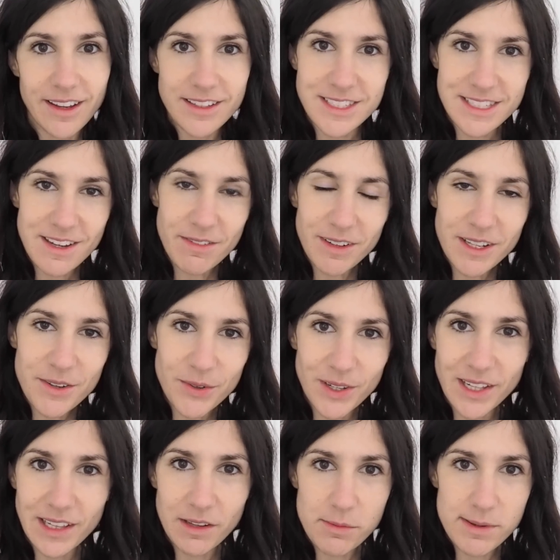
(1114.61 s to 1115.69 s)
so it's definitely a
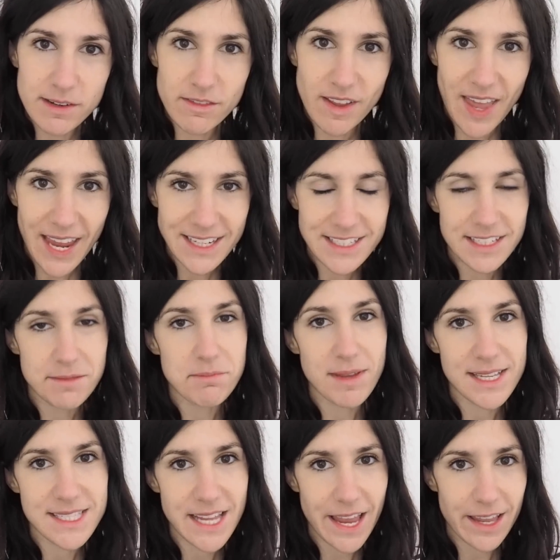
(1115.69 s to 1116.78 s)
little bit of a hectic
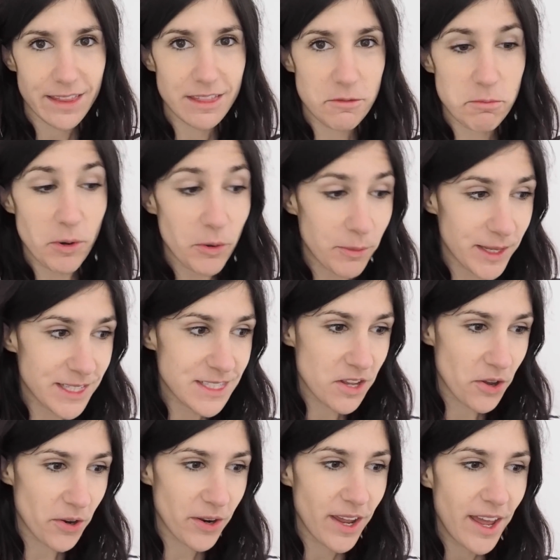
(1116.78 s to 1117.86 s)
mess at the moment. So
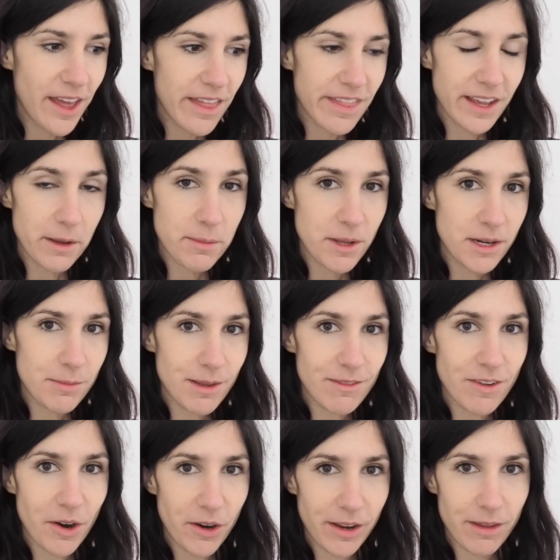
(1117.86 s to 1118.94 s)
I think I'm going to be
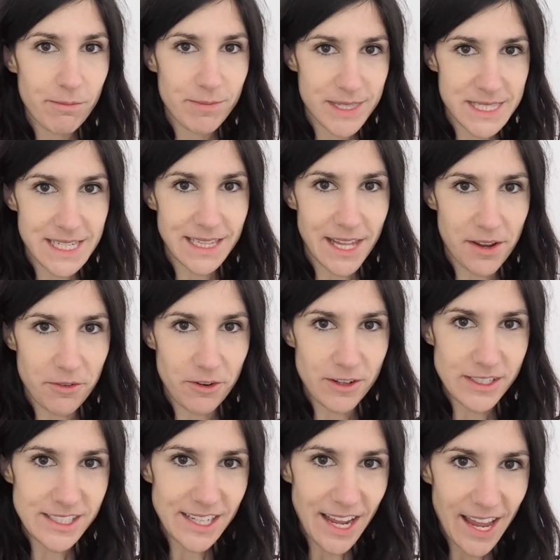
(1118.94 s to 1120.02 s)
very busy later on
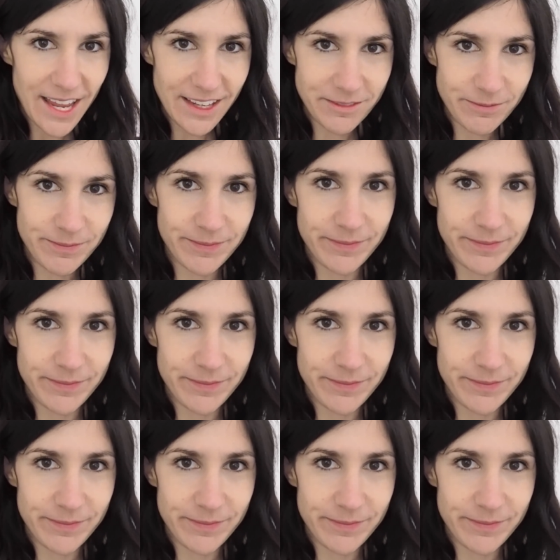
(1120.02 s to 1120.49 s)
today.